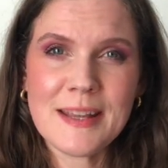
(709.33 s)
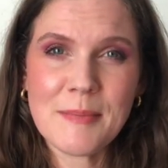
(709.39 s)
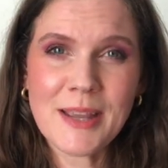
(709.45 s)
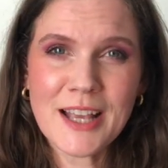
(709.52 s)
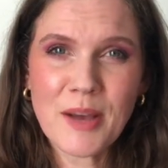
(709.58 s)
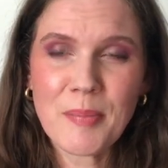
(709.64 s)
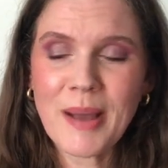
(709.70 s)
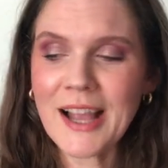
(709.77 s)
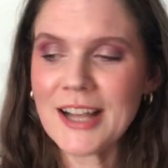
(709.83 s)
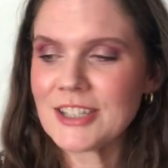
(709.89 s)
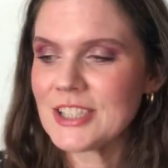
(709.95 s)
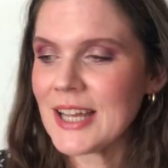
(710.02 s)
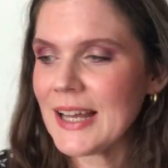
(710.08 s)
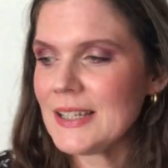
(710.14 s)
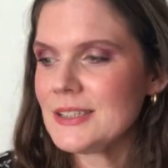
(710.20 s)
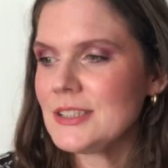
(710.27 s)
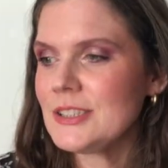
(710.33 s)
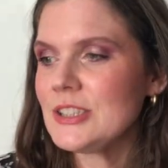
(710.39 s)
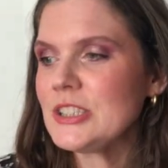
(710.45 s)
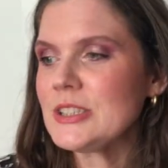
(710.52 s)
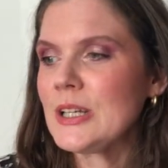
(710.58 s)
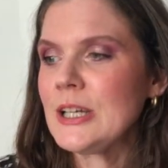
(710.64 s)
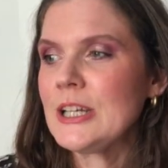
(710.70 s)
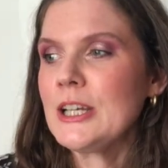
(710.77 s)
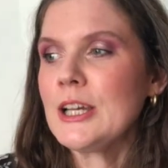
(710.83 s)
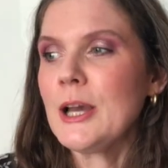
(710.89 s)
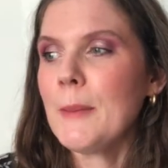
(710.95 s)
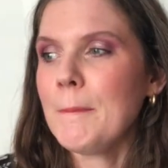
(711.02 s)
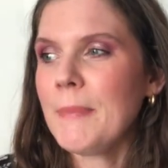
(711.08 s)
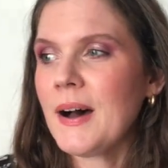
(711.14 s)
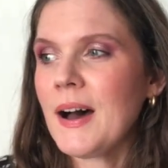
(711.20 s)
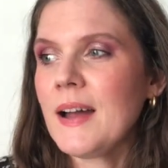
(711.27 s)
makeup bag challenge.
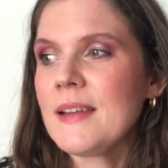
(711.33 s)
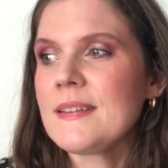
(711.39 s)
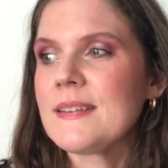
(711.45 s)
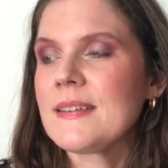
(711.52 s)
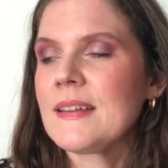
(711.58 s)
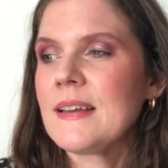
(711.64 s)
But